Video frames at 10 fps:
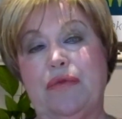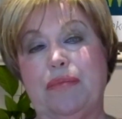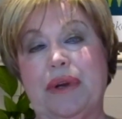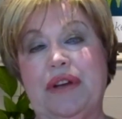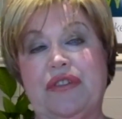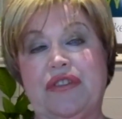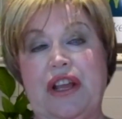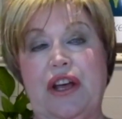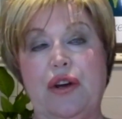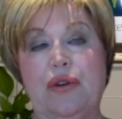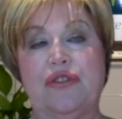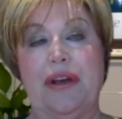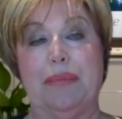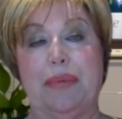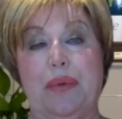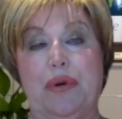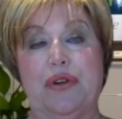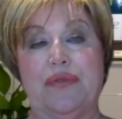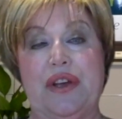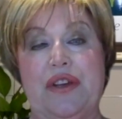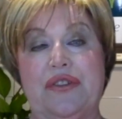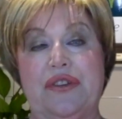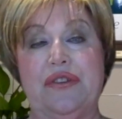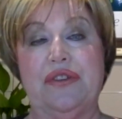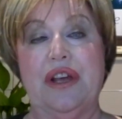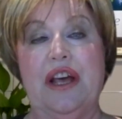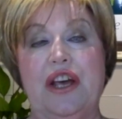have previously held temporary work visas,